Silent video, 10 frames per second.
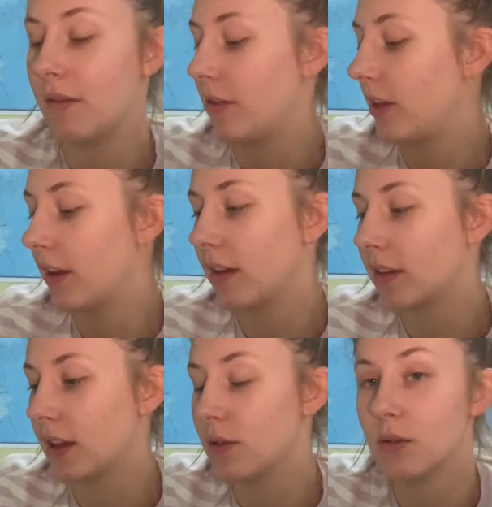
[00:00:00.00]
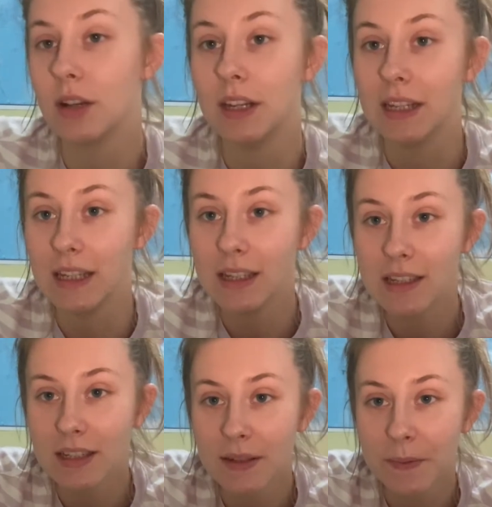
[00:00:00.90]
everything that you're going to
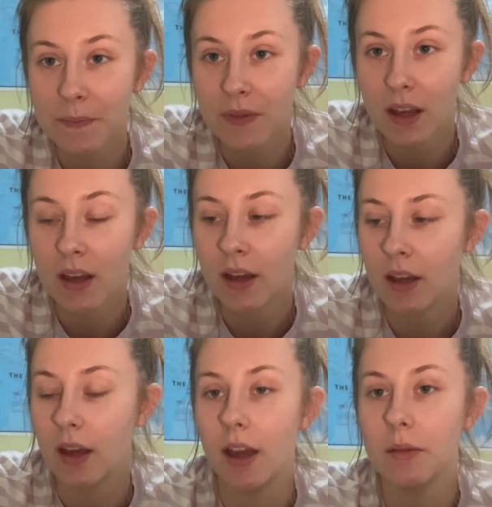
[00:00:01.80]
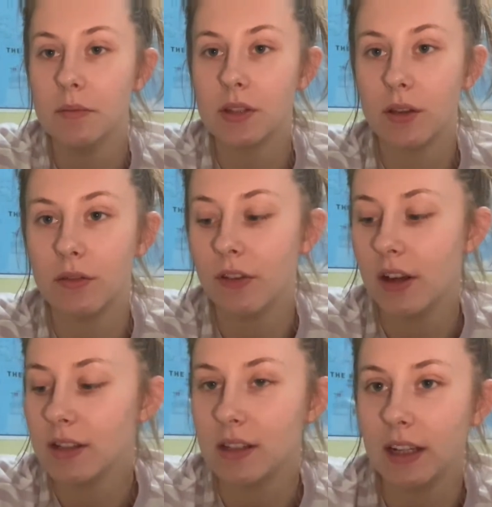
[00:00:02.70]
need. So
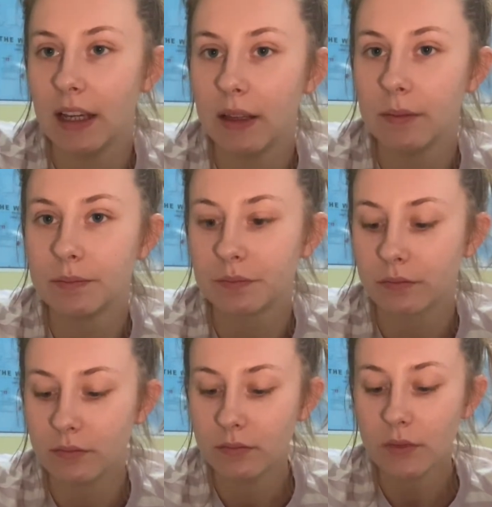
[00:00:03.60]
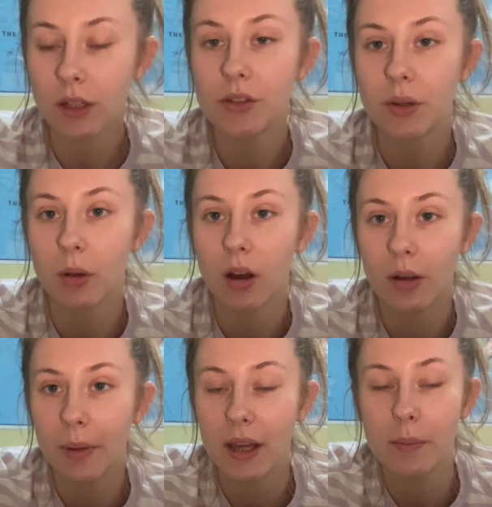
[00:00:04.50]
firstly, some card
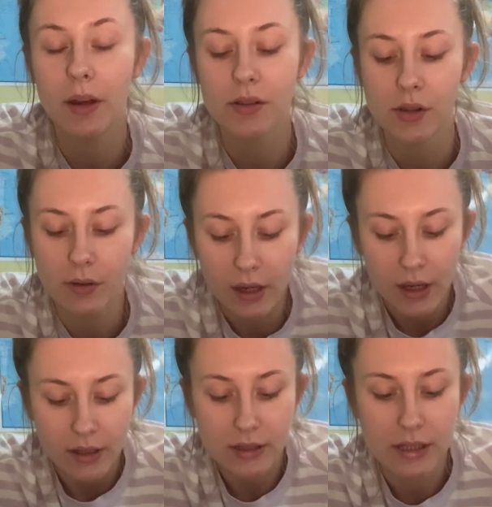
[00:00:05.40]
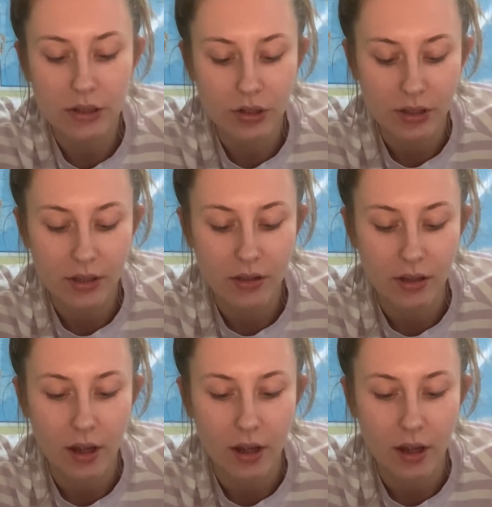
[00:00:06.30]
paper. So this is just